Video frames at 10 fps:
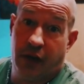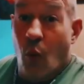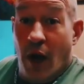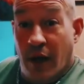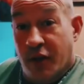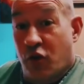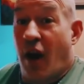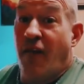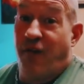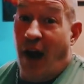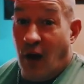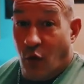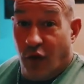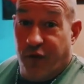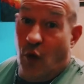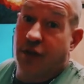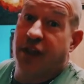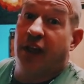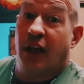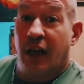Why not try Firewolf
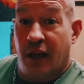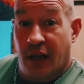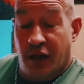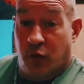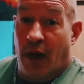1488's